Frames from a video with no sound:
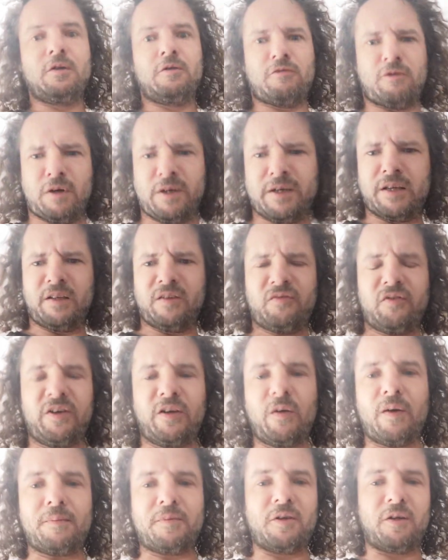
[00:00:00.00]
I'll try and get this
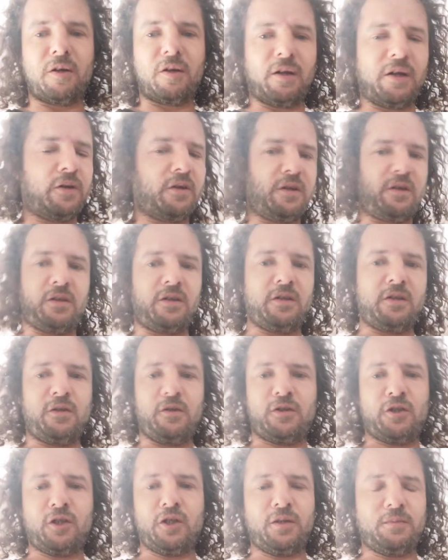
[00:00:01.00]
video loaded to
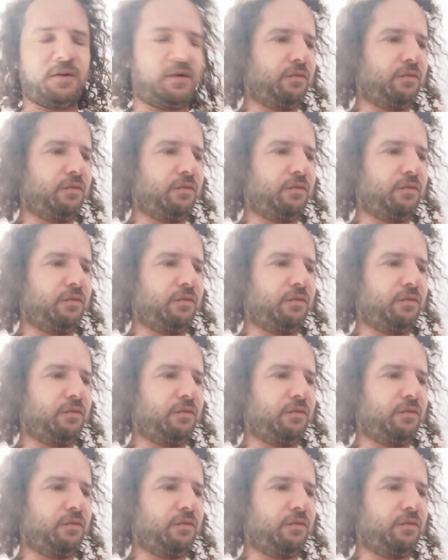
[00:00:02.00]
YouTube